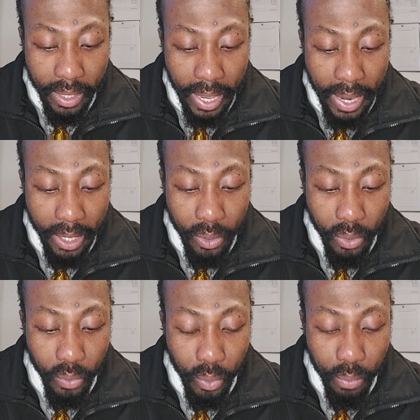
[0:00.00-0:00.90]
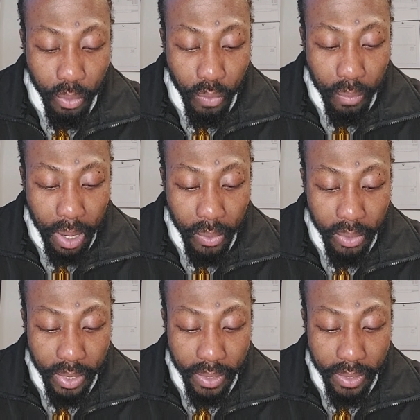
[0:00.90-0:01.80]
I could remove
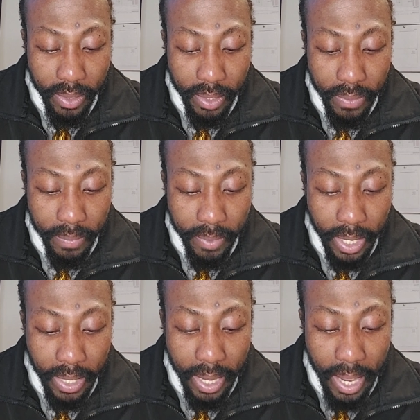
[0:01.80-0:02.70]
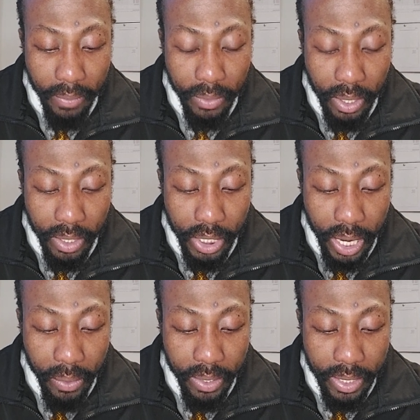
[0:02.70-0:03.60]
mountains and have not
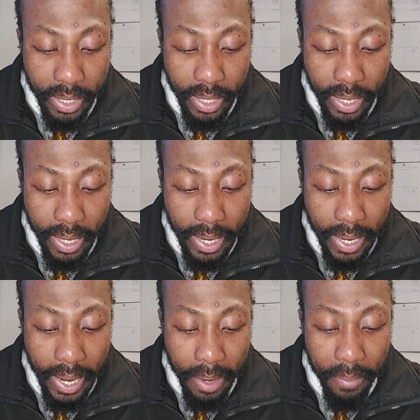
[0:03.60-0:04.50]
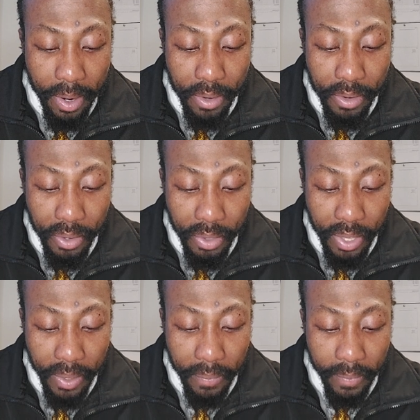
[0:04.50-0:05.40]
charity, I am
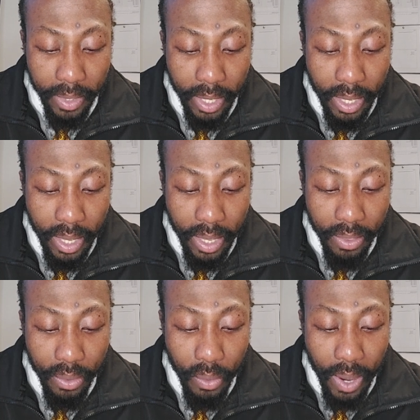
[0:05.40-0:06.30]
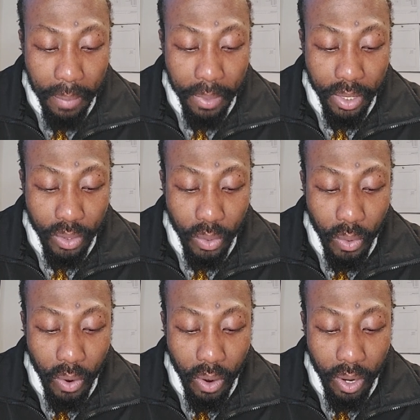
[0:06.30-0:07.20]
nothing. And though I
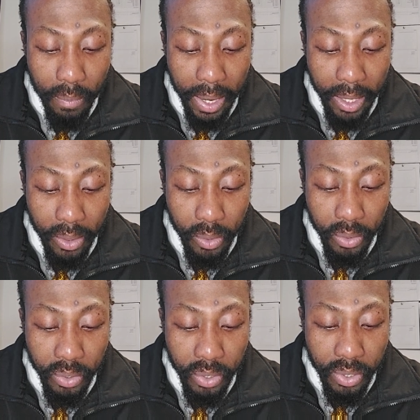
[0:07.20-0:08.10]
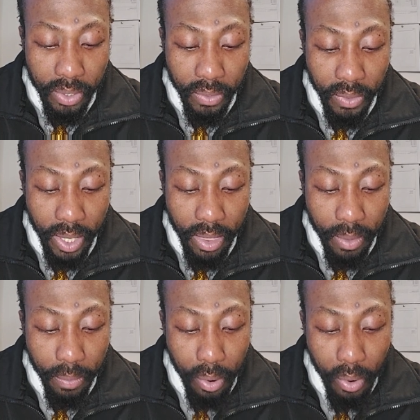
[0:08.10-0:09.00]
bestow all my goods to feed the
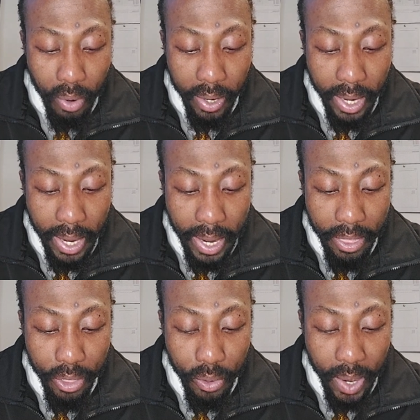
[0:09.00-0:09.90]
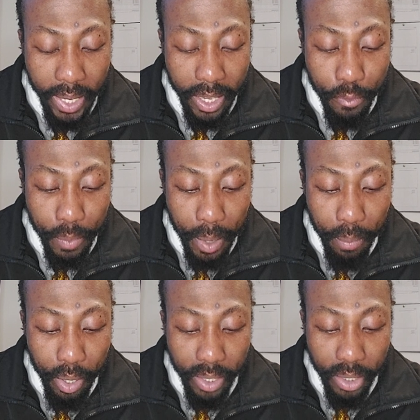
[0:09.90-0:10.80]
poor, and though I give my
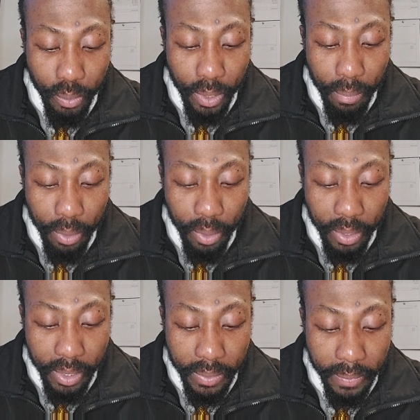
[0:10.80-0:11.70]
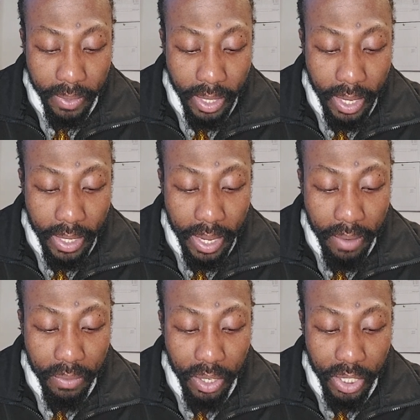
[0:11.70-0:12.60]
body to be burned, and
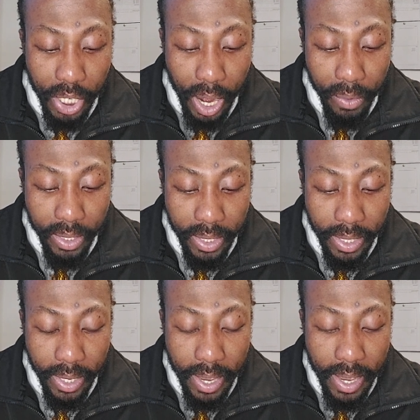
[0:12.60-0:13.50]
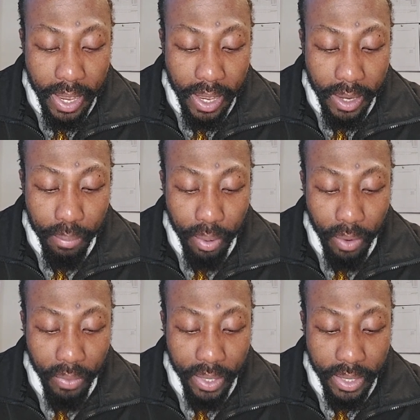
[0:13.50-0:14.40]
have not charity, it
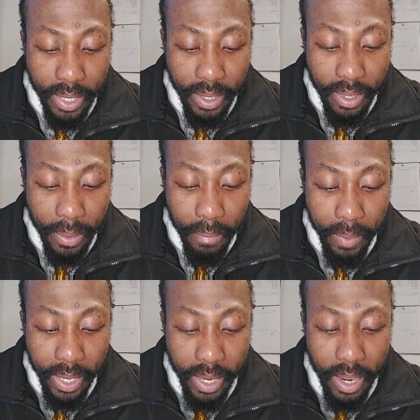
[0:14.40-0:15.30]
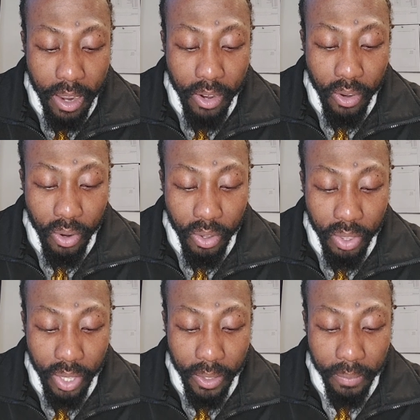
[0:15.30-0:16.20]
profiteth me
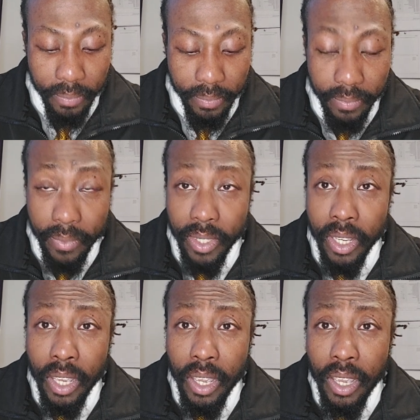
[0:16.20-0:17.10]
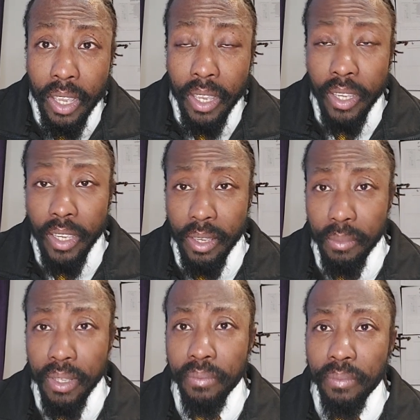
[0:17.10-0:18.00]
nothing.
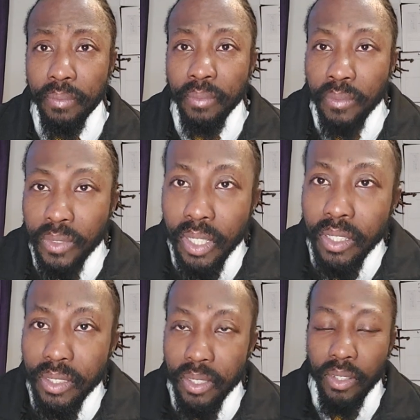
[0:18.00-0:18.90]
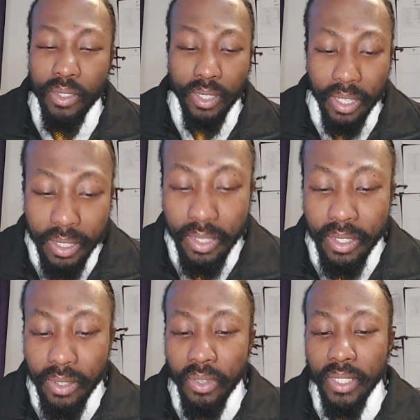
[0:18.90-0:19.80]
Amen. So,
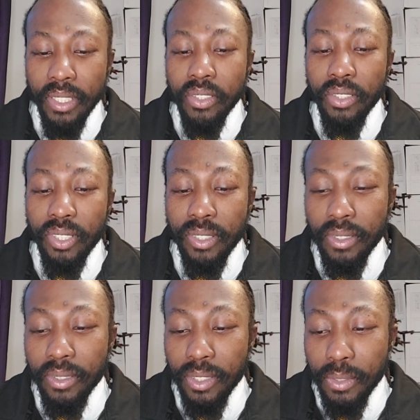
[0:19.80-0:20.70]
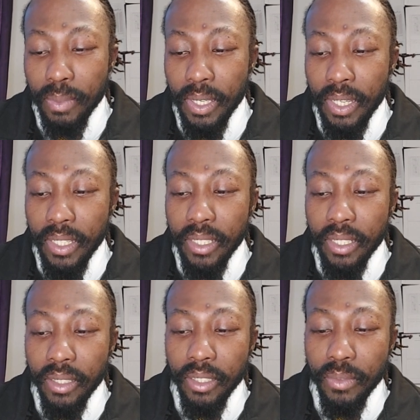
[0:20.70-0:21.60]
I wanted to just speak a
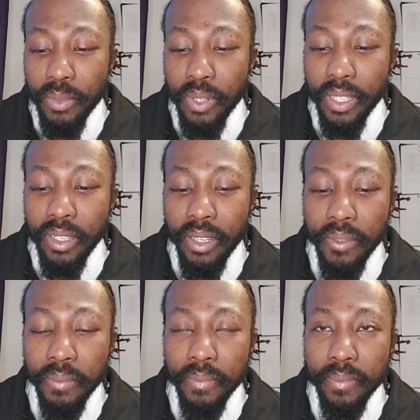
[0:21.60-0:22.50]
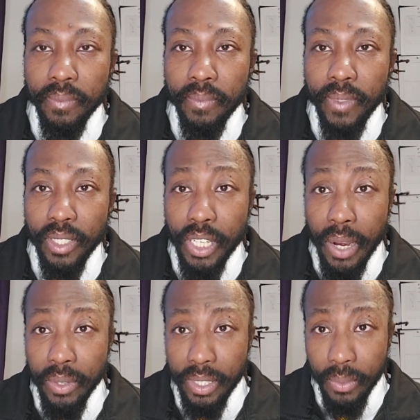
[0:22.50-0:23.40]
little this morning on
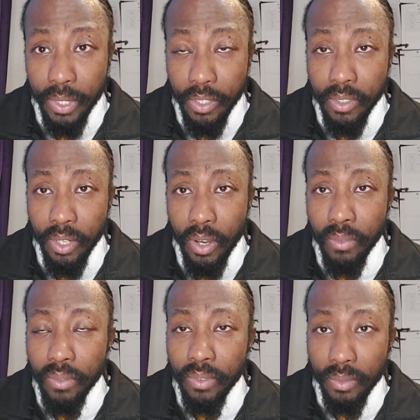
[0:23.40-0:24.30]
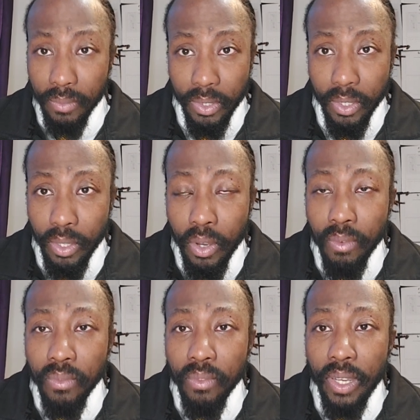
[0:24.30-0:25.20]
charity, which is love. So, love